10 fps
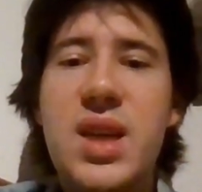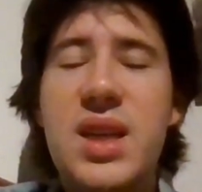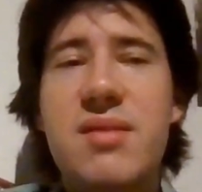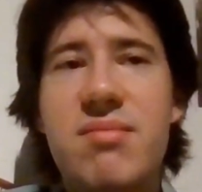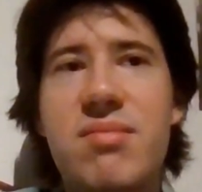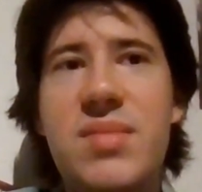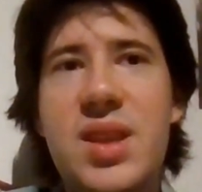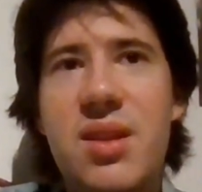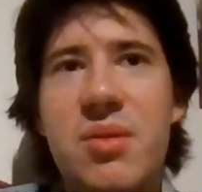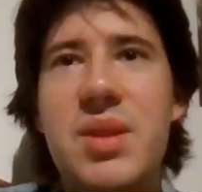and
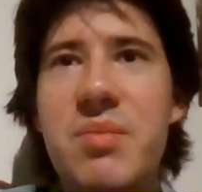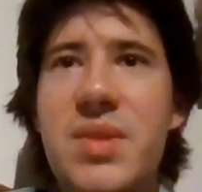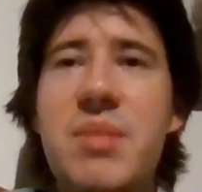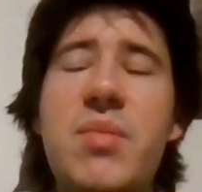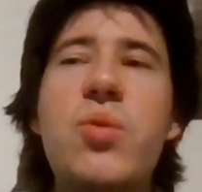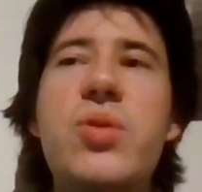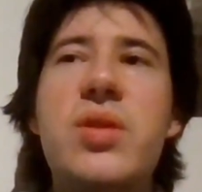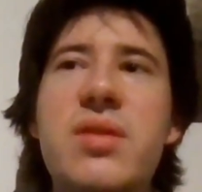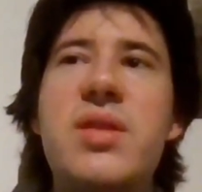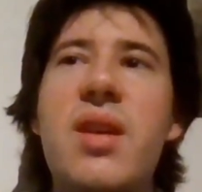the
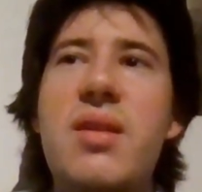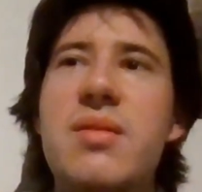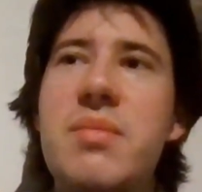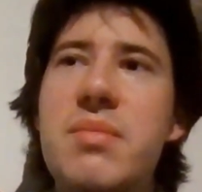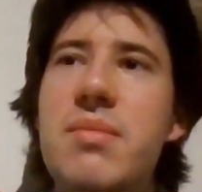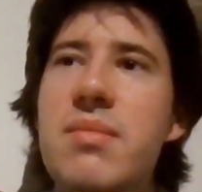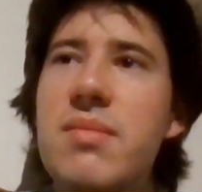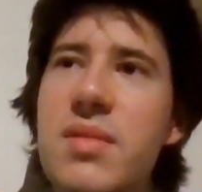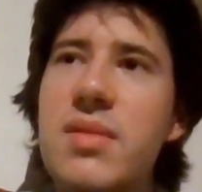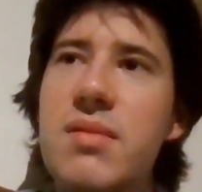emotions are
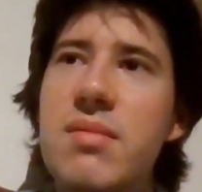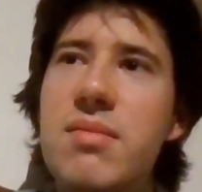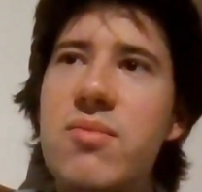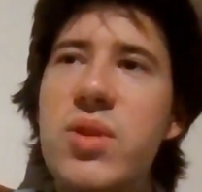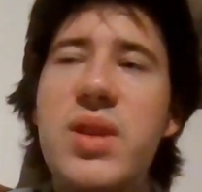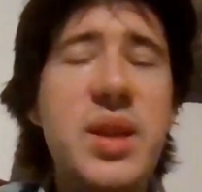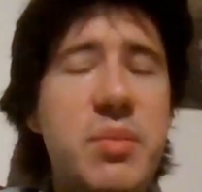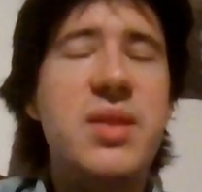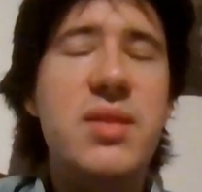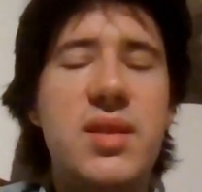
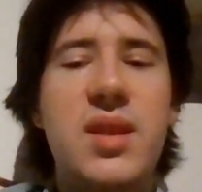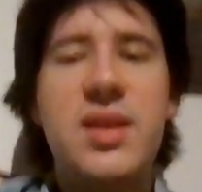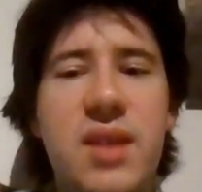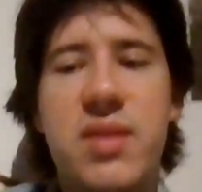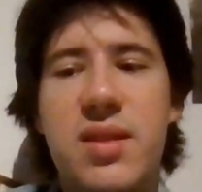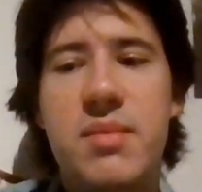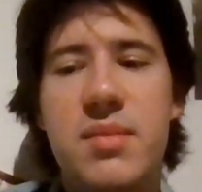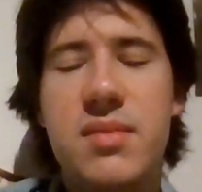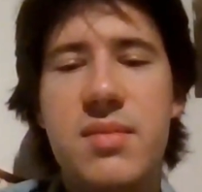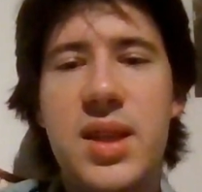relatable in that film.
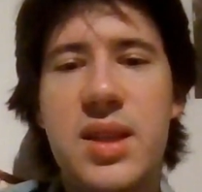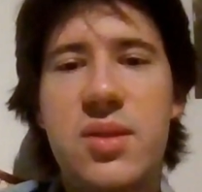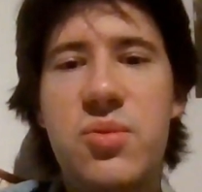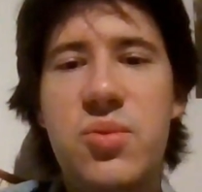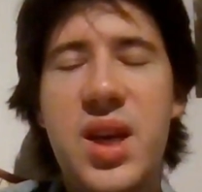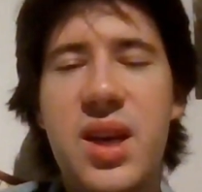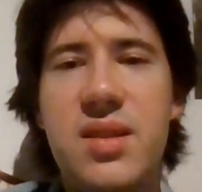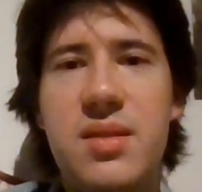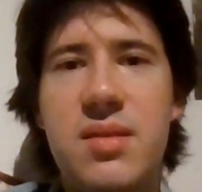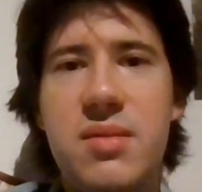Like you
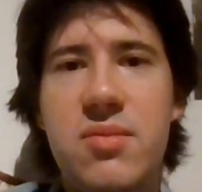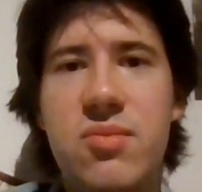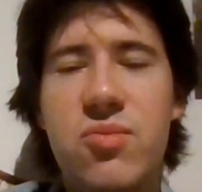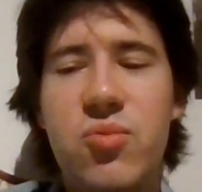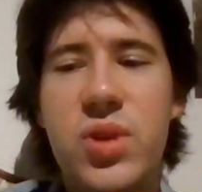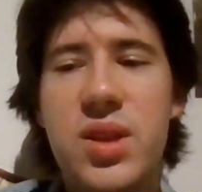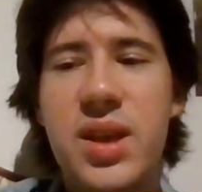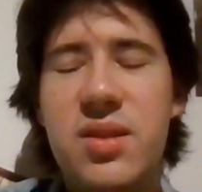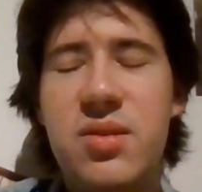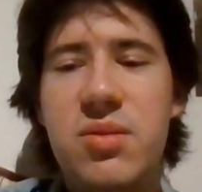can
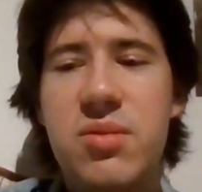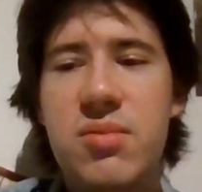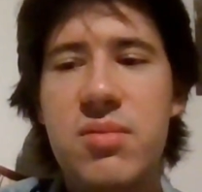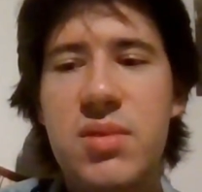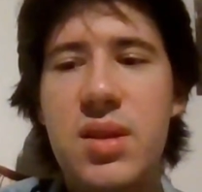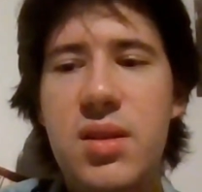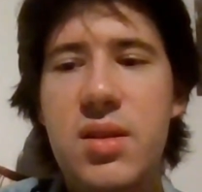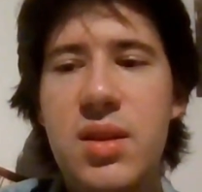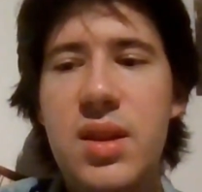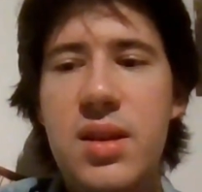relate to
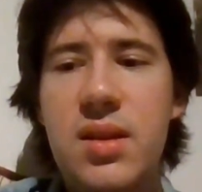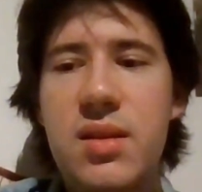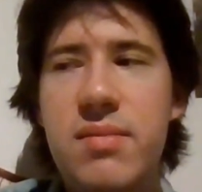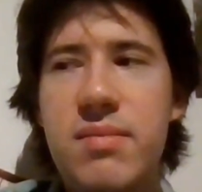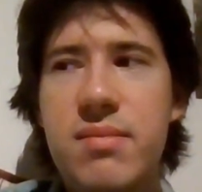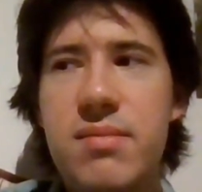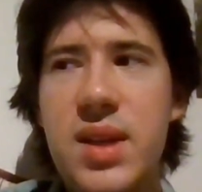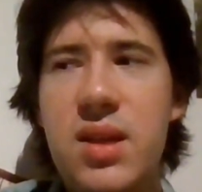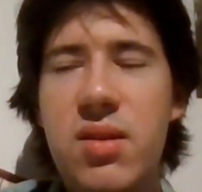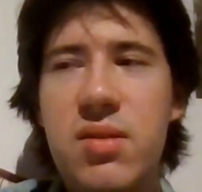
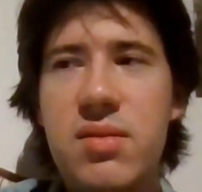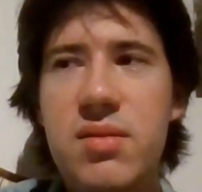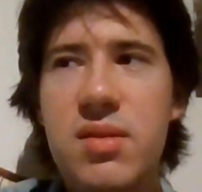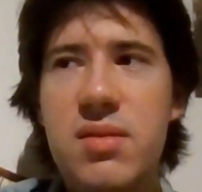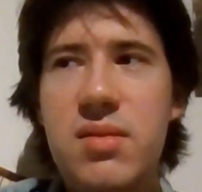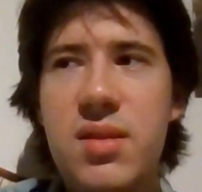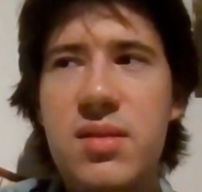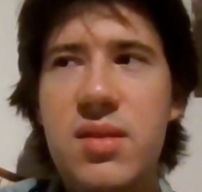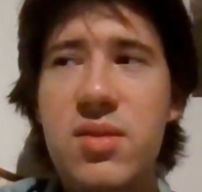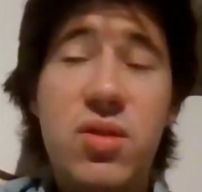like all
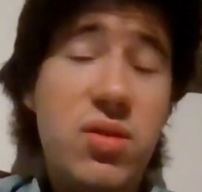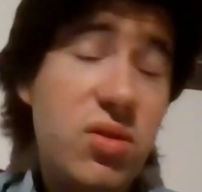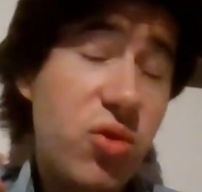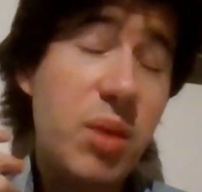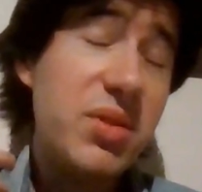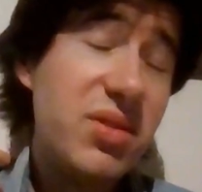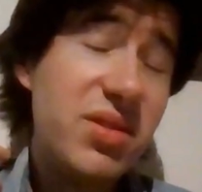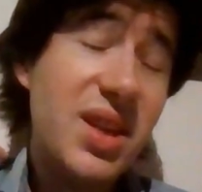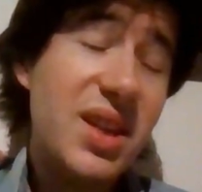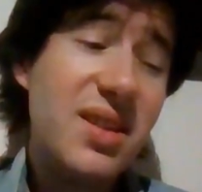the troubles
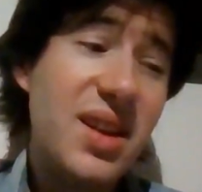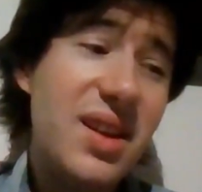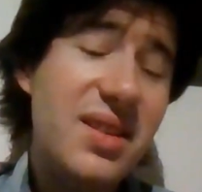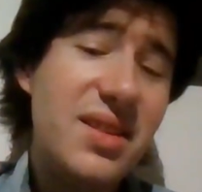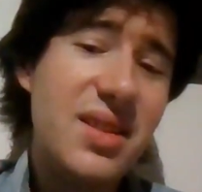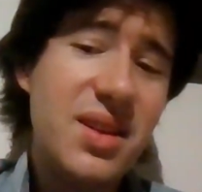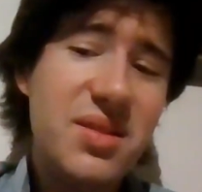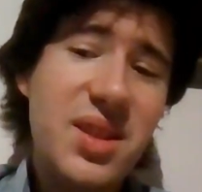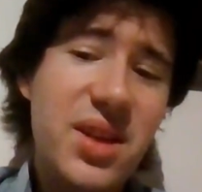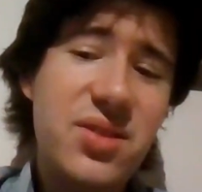that
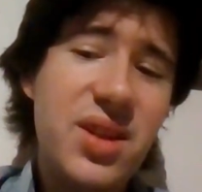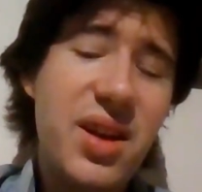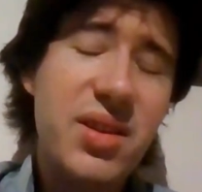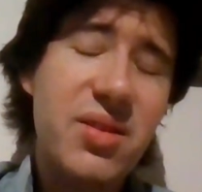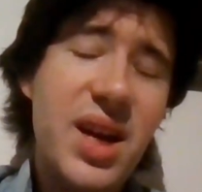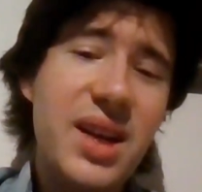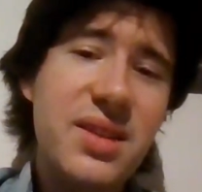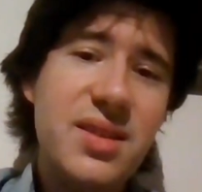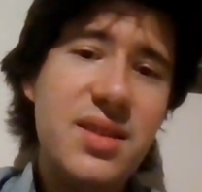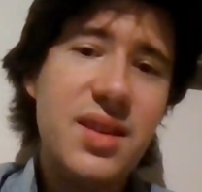Nicolas Cage's character
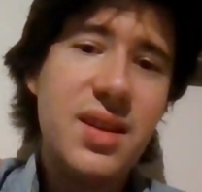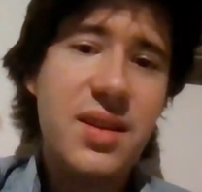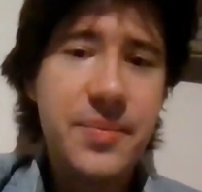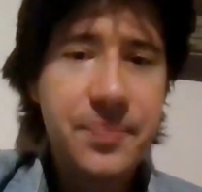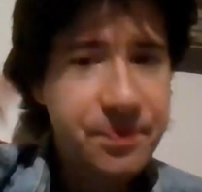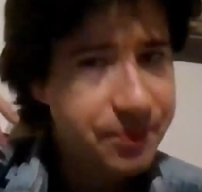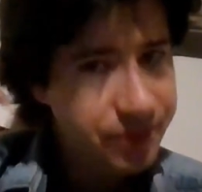has, and